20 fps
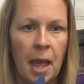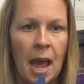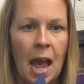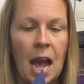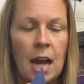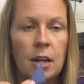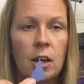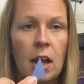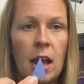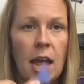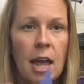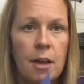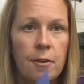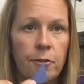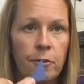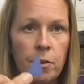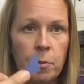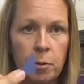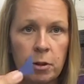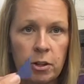And
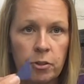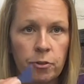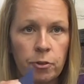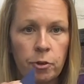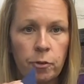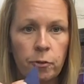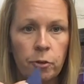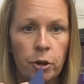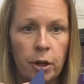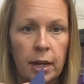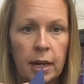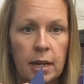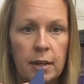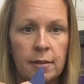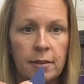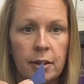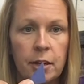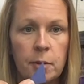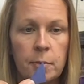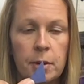everybody's rocket
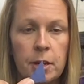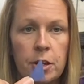is going to be